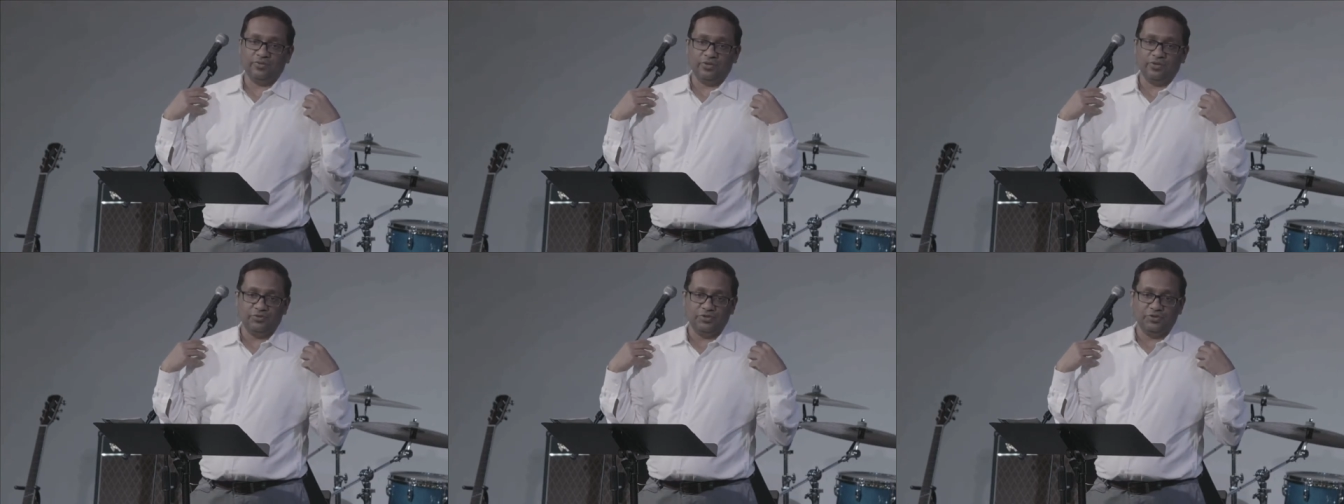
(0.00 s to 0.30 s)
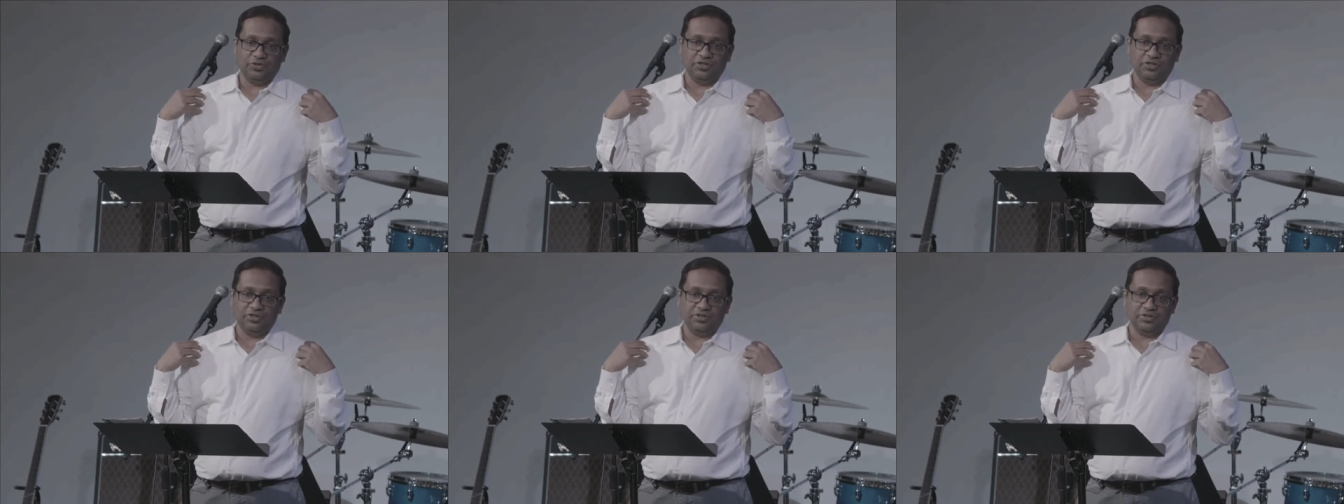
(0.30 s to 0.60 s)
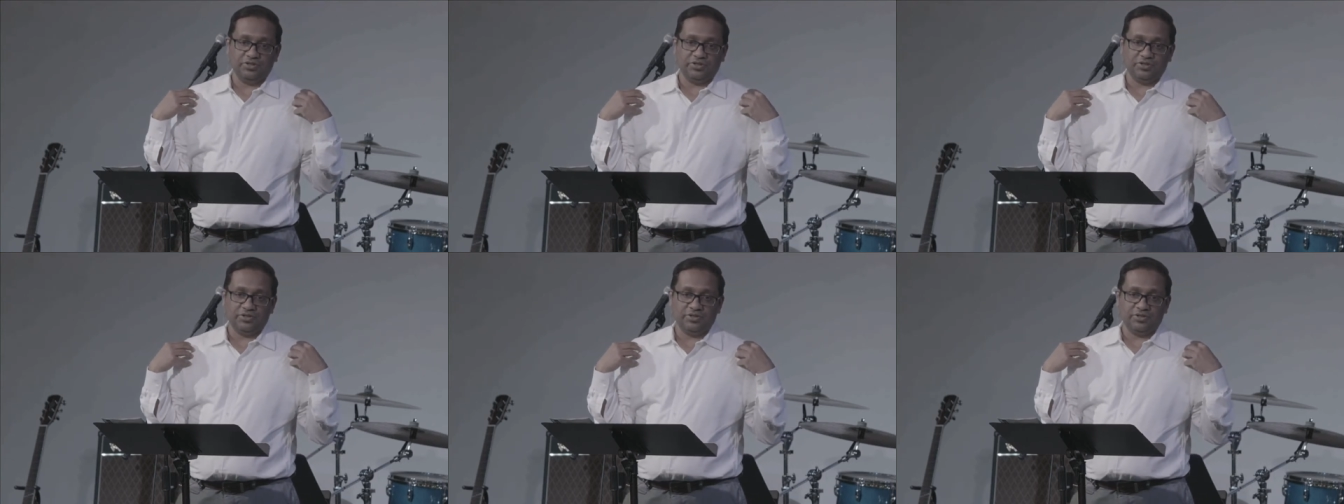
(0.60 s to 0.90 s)
of
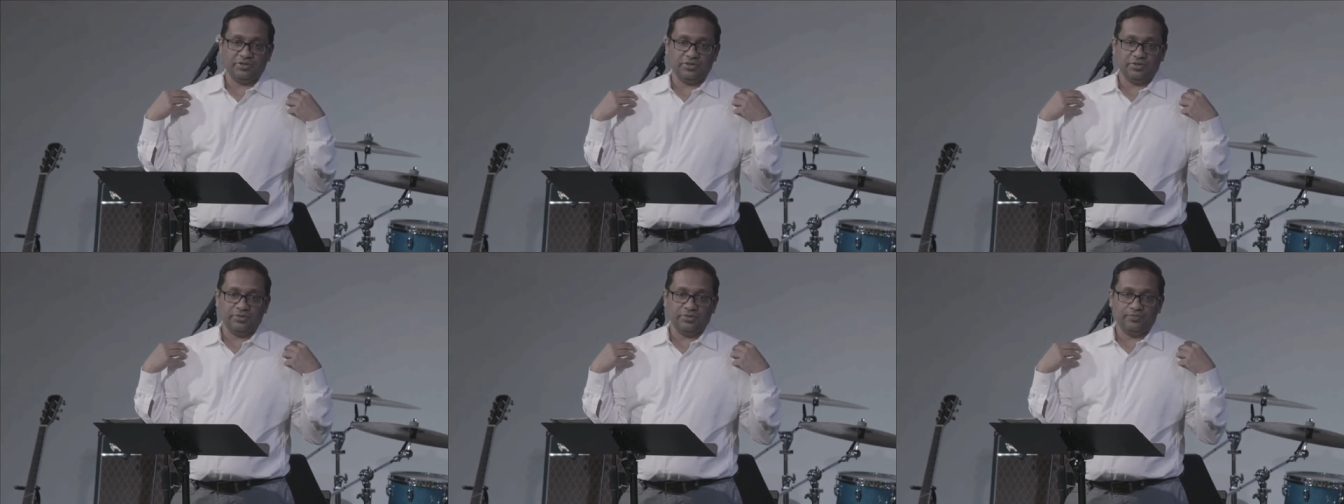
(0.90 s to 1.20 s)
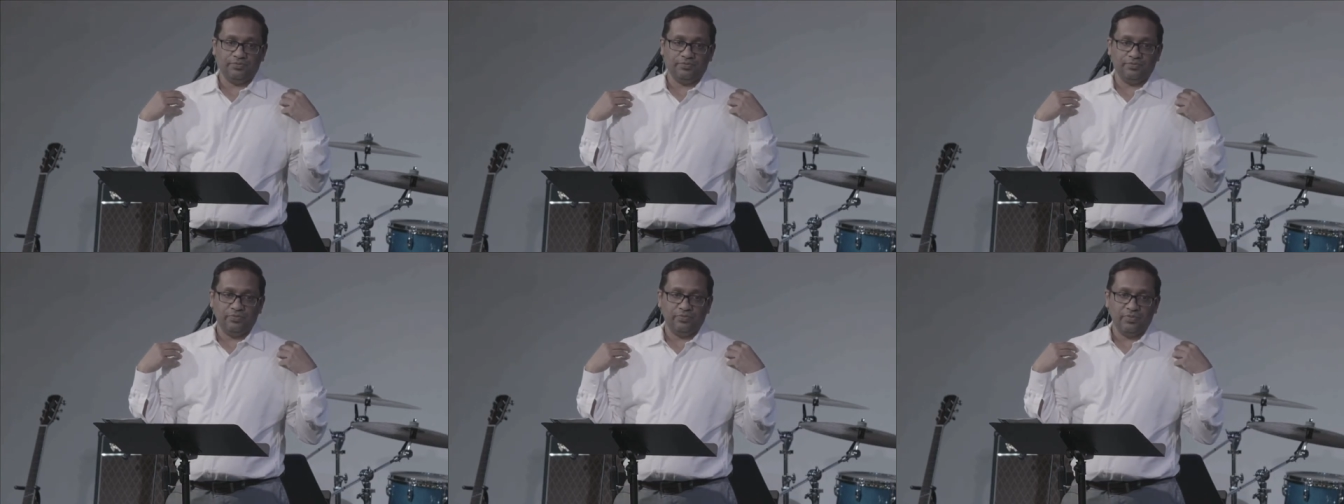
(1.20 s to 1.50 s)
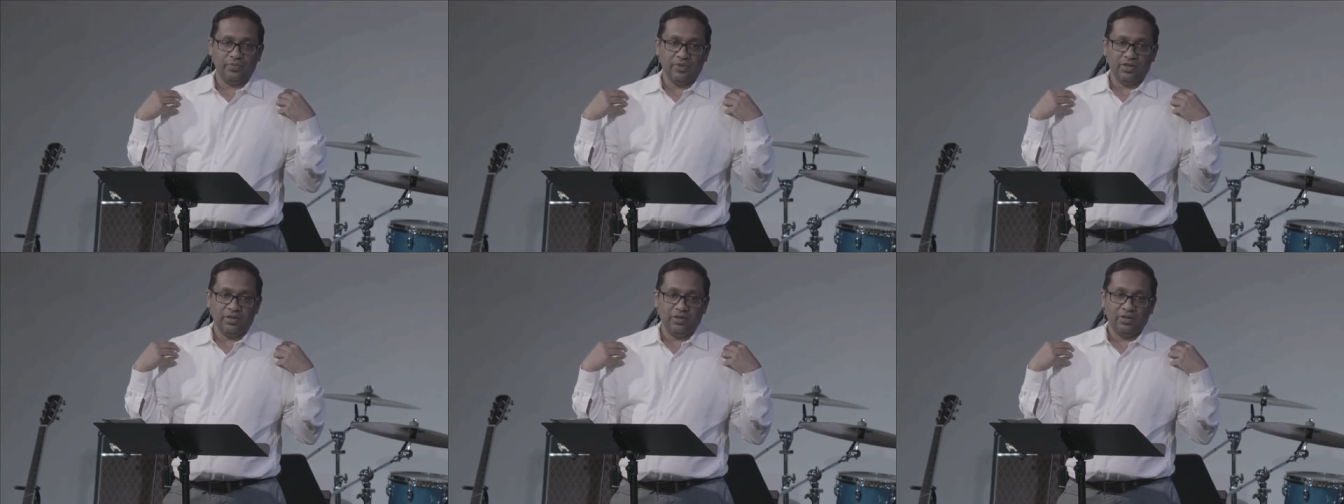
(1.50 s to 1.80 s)
Jesus.
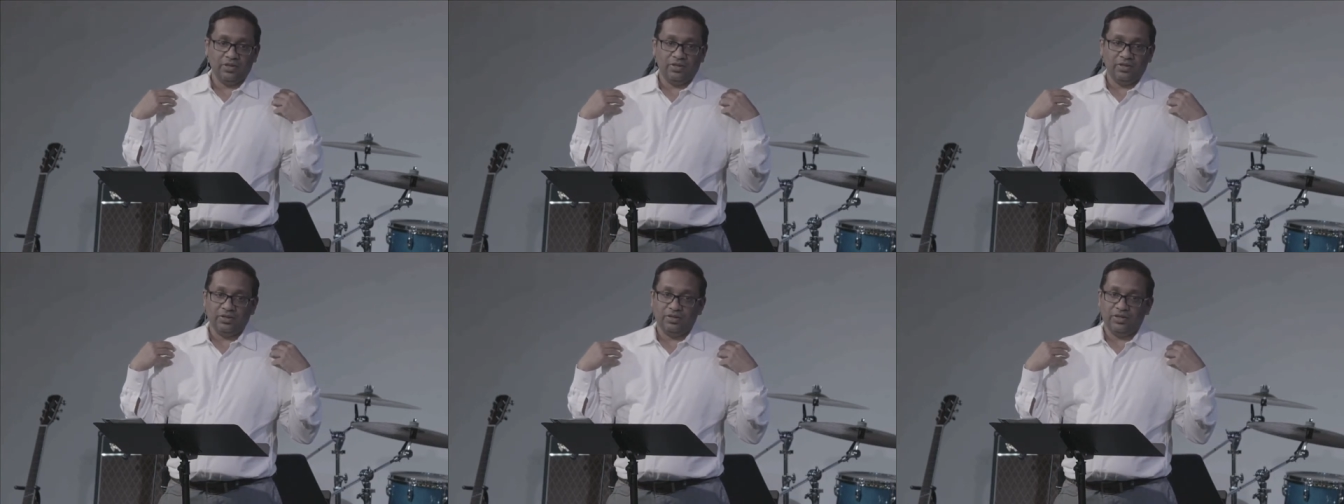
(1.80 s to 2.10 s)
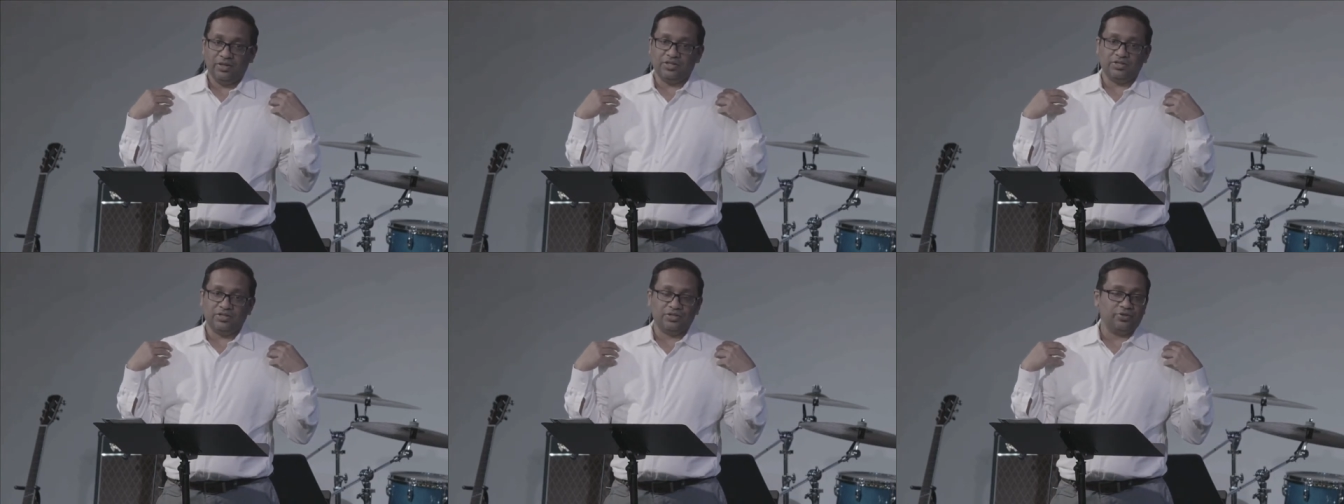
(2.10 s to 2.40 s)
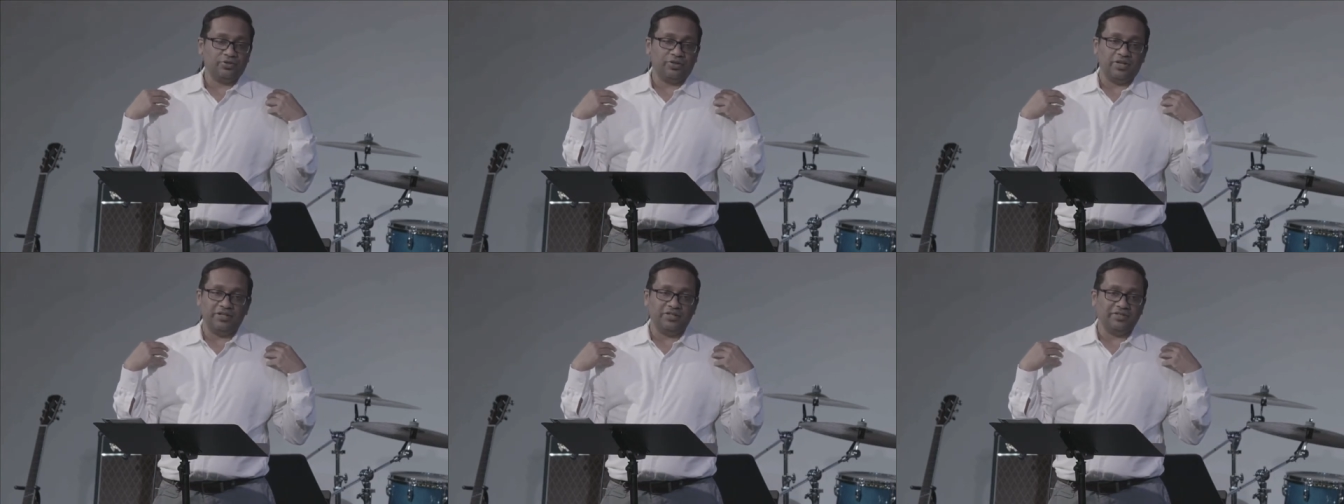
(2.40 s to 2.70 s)
That's
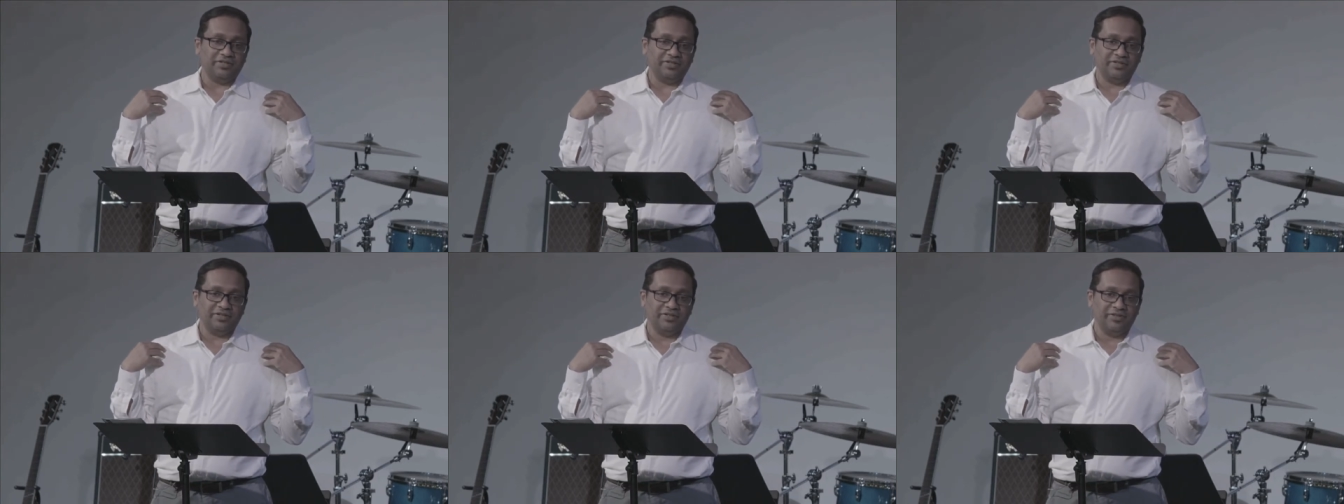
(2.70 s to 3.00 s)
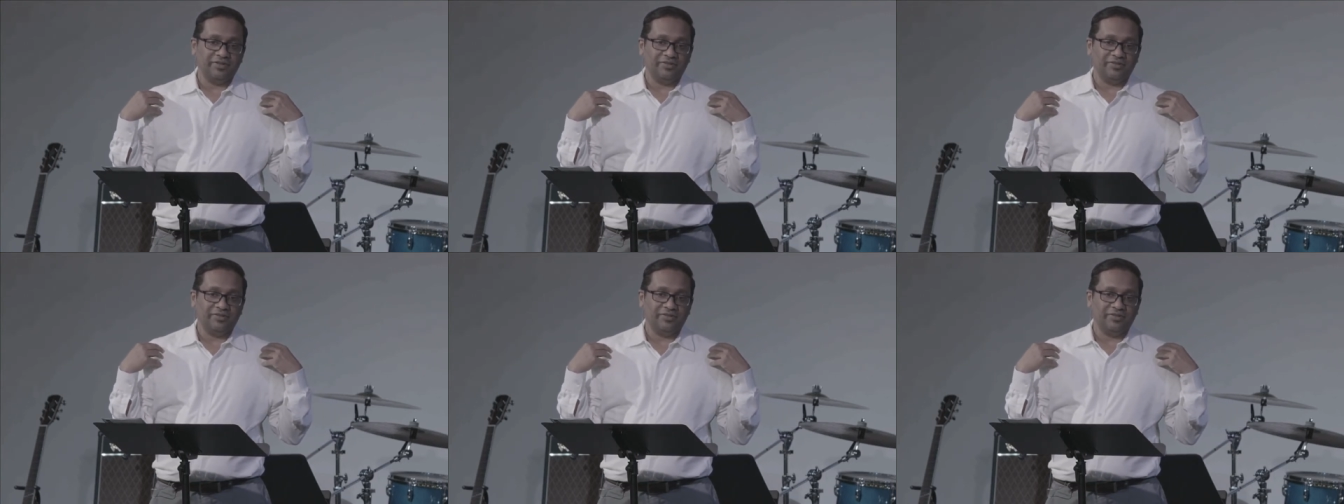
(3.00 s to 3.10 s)
grace.